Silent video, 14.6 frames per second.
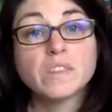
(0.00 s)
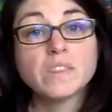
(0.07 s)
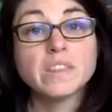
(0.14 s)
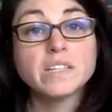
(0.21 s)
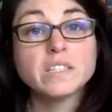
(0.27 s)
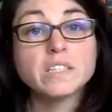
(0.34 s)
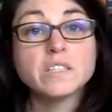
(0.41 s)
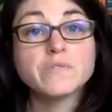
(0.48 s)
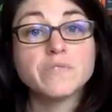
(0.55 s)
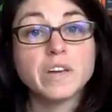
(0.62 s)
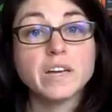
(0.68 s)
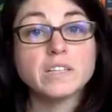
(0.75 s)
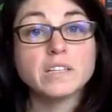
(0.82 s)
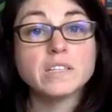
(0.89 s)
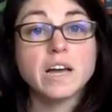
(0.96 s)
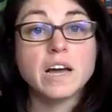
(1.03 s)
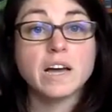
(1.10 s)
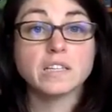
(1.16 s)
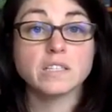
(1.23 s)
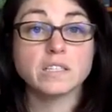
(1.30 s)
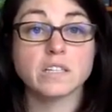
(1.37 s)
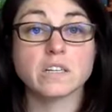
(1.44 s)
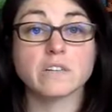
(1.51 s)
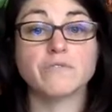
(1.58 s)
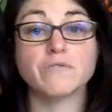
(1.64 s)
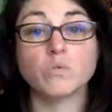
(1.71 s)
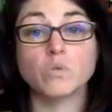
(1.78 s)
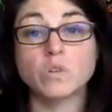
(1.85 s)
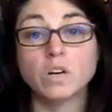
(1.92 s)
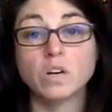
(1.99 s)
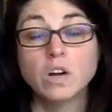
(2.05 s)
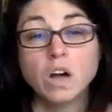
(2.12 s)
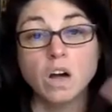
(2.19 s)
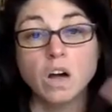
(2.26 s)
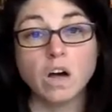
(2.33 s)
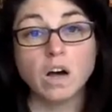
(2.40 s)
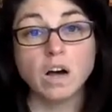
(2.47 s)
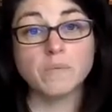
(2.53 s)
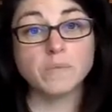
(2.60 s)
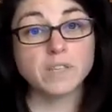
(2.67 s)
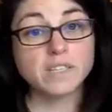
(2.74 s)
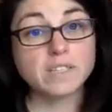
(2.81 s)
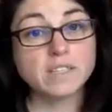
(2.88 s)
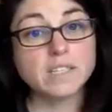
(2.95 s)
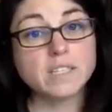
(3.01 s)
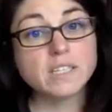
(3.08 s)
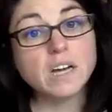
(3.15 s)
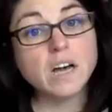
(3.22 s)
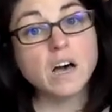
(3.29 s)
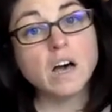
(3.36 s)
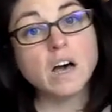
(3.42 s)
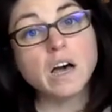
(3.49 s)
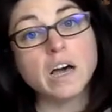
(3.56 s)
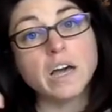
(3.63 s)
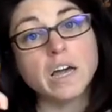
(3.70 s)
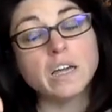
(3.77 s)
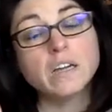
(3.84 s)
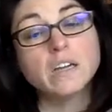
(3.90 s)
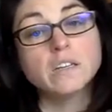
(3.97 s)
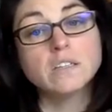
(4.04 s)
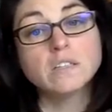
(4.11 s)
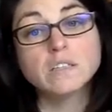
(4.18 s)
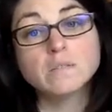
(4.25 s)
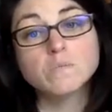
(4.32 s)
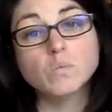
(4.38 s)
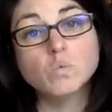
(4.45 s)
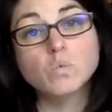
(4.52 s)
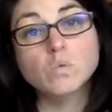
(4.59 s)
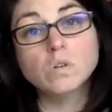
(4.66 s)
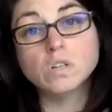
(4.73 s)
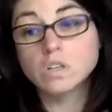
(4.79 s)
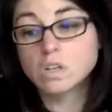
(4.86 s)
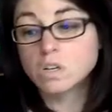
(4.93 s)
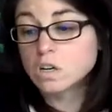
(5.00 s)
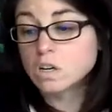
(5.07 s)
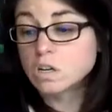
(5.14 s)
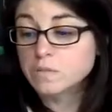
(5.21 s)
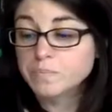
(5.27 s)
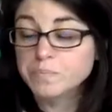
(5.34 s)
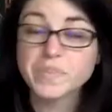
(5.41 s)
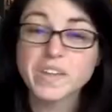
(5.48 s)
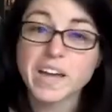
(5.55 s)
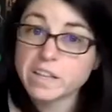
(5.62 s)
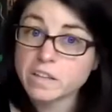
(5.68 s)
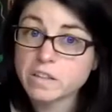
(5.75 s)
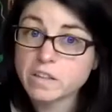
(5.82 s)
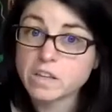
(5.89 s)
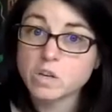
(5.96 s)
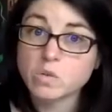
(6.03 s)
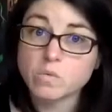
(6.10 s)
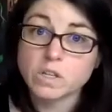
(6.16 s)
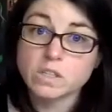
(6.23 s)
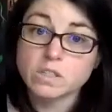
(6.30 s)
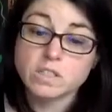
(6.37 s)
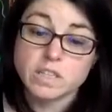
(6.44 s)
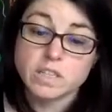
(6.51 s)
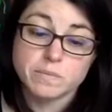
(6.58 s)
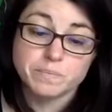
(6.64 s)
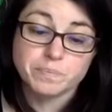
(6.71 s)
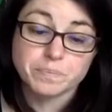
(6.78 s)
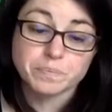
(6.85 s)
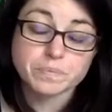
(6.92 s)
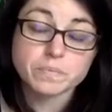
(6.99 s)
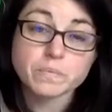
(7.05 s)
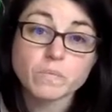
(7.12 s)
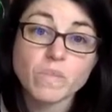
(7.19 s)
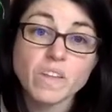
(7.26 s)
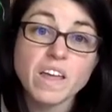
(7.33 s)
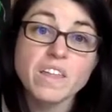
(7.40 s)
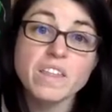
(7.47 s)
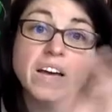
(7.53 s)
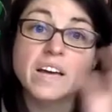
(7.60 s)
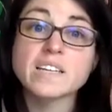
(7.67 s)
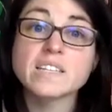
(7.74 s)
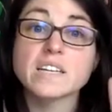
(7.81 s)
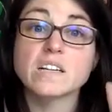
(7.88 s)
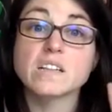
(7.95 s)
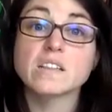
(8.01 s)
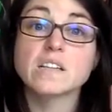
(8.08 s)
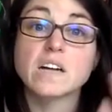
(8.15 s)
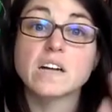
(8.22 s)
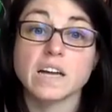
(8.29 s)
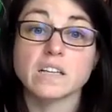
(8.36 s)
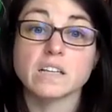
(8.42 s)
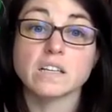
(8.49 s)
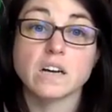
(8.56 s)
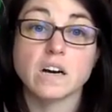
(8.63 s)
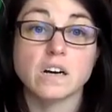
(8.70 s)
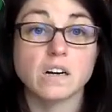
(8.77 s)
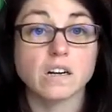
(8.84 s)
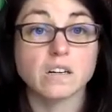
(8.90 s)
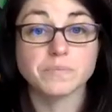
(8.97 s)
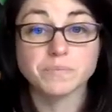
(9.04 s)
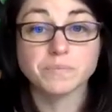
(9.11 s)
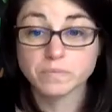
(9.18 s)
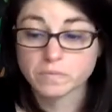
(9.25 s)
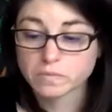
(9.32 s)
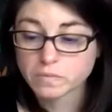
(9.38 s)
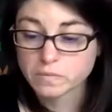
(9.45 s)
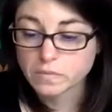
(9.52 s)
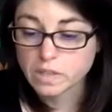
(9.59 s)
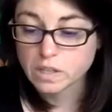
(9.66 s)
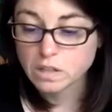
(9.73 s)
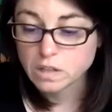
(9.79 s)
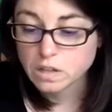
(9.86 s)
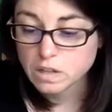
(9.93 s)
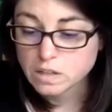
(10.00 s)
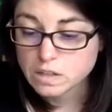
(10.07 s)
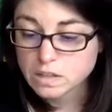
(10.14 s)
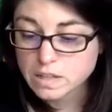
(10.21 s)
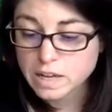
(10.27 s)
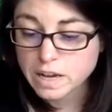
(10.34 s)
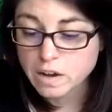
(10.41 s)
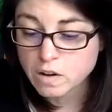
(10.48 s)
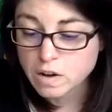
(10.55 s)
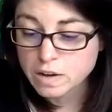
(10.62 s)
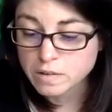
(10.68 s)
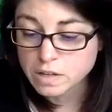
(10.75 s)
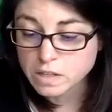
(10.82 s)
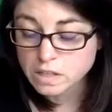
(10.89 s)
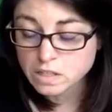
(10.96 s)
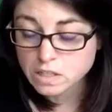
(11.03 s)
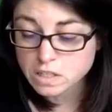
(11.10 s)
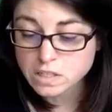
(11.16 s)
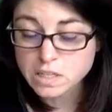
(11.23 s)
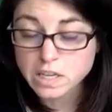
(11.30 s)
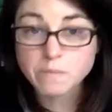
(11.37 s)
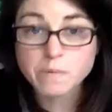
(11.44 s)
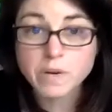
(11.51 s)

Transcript: This is fantastic for the sky, some water, anything you want to do. That is a light color. Now I'm going to just take